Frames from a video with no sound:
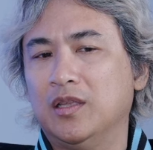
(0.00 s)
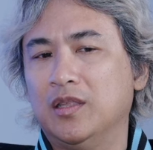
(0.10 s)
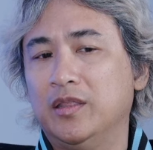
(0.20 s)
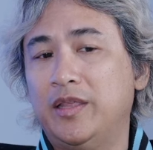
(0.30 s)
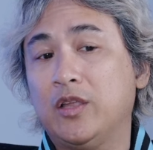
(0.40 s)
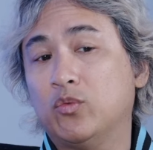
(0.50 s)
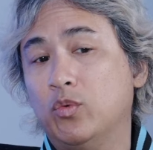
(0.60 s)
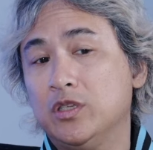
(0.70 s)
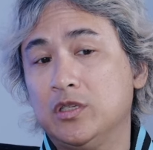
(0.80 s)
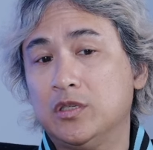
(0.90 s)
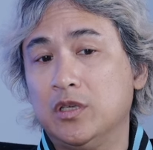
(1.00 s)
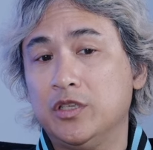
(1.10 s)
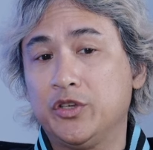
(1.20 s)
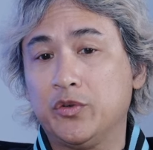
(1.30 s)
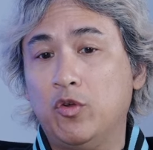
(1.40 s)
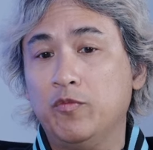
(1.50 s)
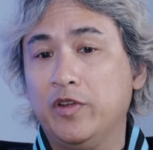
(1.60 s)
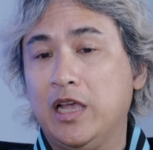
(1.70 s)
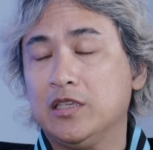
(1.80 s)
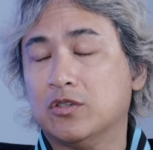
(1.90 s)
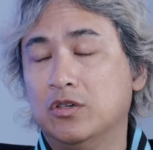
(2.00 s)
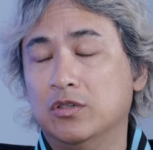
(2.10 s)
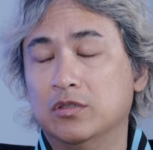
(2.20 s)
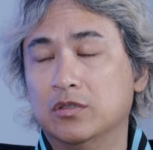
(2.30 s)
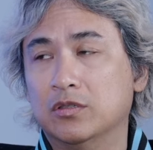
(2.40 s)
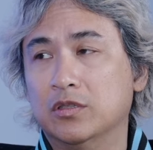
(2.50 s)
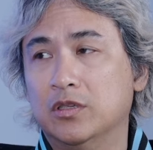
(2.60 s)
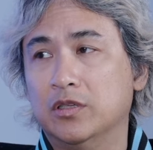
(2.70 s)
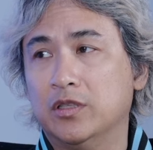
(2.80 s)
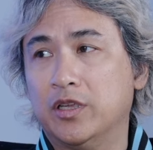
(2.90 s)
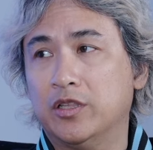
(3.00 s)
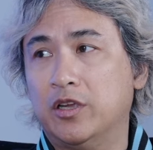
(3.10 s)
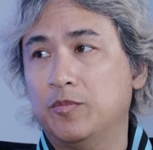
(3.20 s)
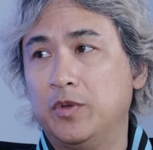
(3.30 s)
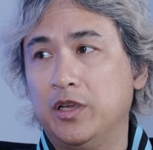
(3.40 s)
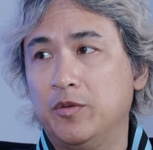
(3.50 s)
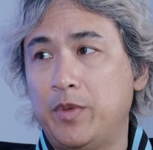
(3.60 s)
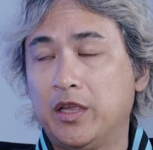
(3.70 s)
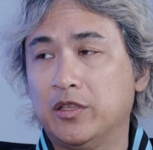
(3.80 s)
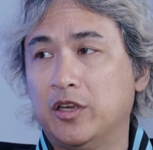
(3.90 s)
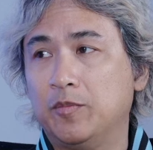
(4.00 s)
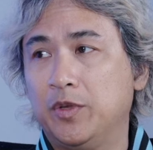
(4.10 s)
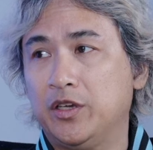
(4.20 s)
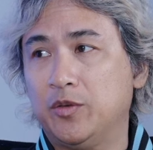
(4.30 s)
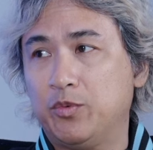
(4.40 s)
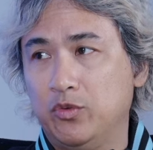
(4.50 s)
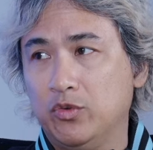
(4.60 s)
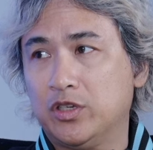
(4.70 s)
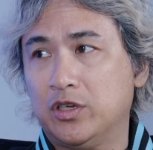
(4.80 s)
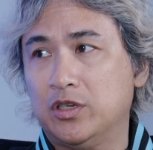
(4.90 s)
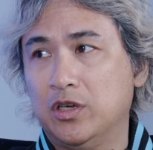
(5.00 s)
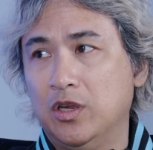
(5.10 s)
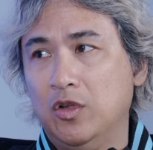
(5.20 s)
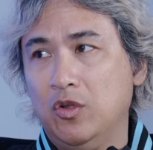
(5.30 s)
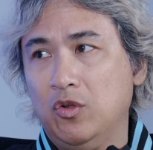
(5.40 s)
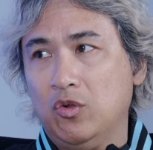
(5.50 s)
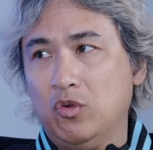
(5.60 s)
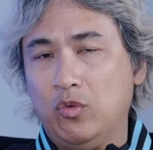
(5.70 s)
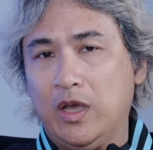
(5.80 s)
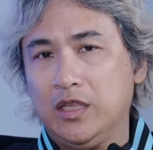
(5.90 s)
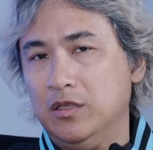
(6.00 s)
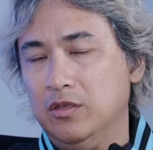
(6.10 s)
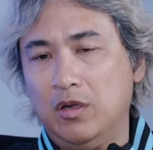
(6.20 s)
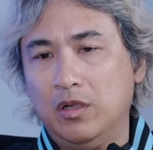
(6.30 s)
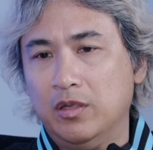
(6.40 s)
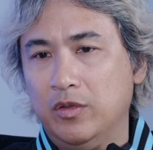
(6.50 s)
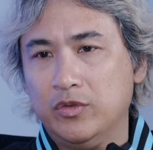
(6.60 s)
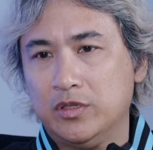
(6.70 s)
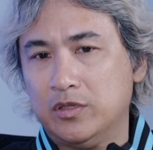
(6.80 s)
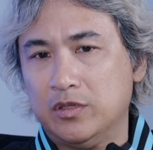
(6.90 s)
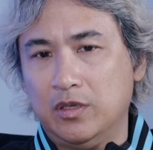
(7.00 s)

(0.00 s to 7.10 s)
that was Jerome Velasco, the guitar player, my guitar player, the producer, who added all those